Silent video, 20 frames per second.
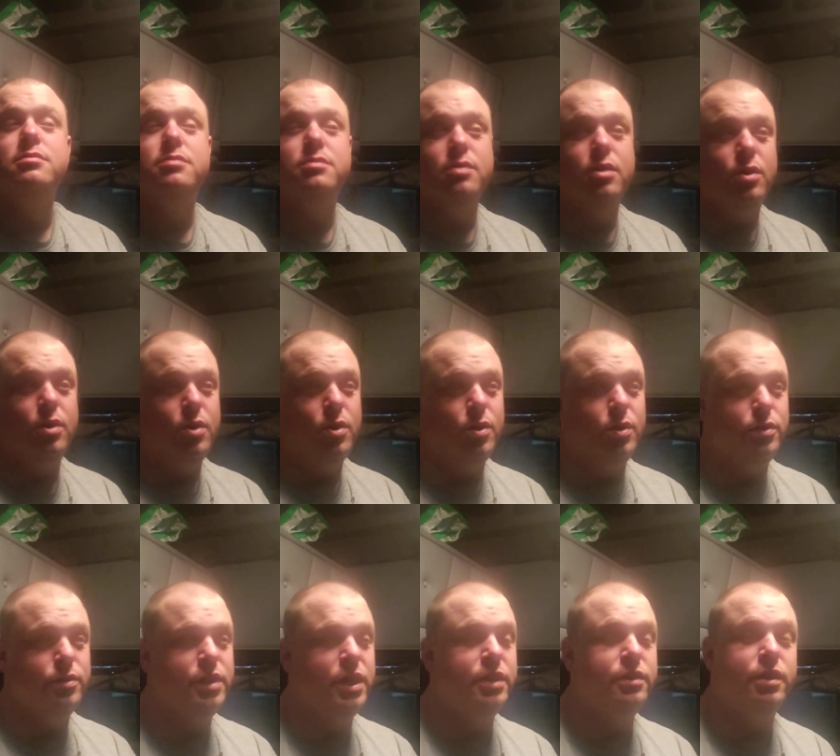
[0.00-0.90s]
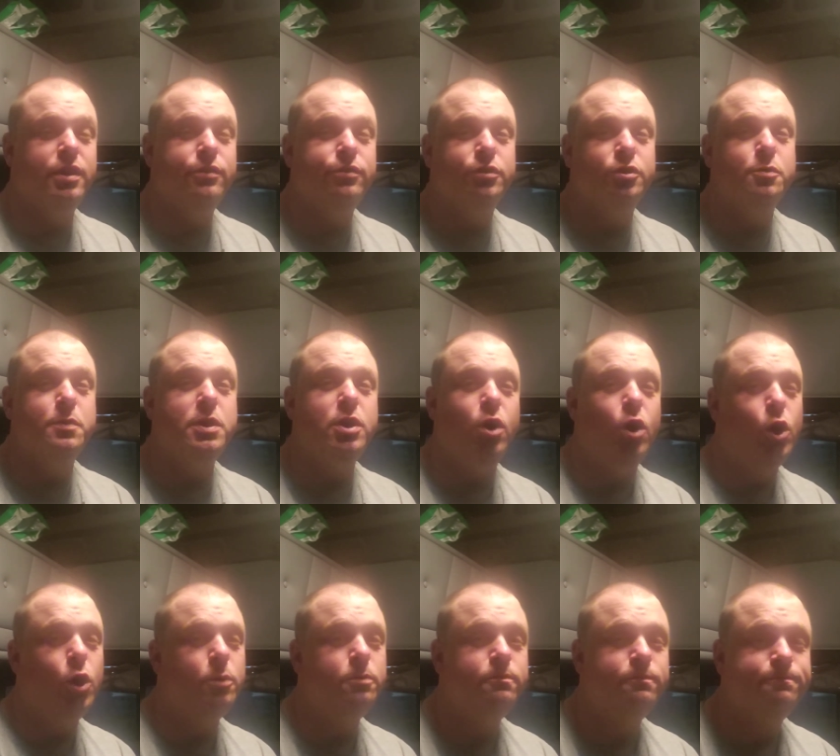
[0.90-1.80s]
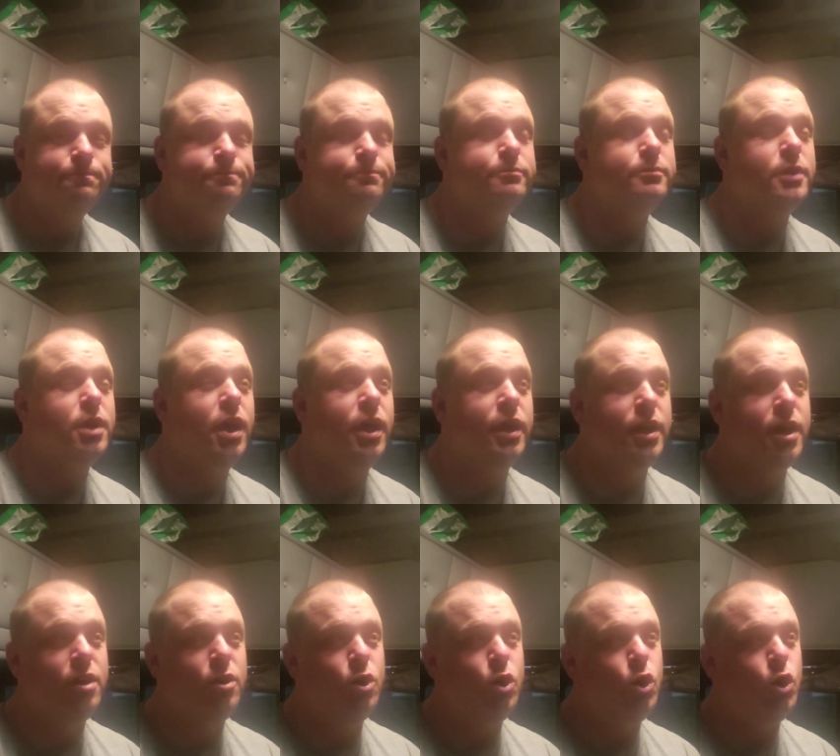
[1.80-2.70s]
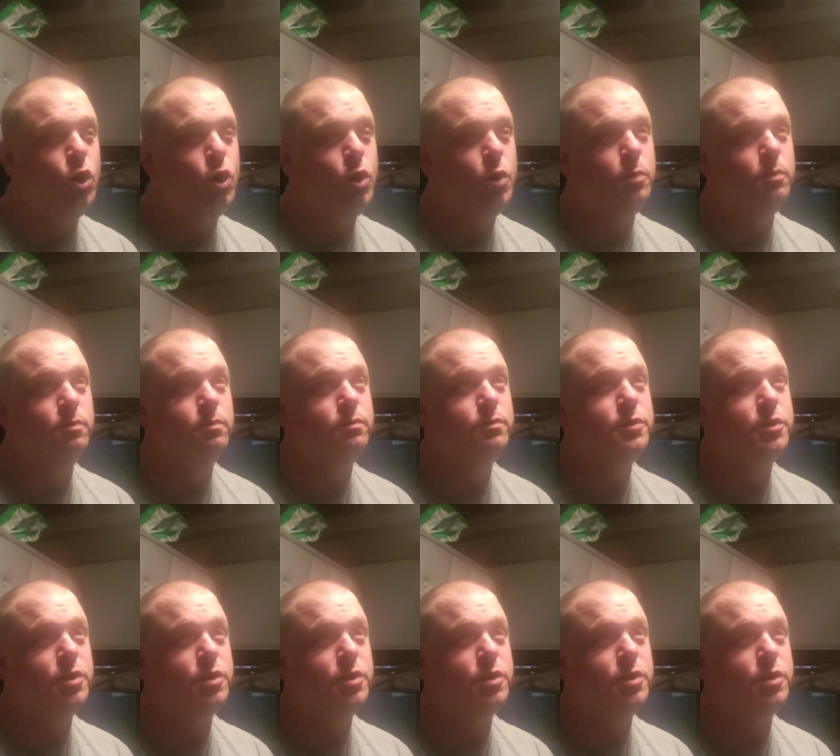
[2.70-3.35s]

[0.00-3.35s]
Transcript: So then they flew me home. I got home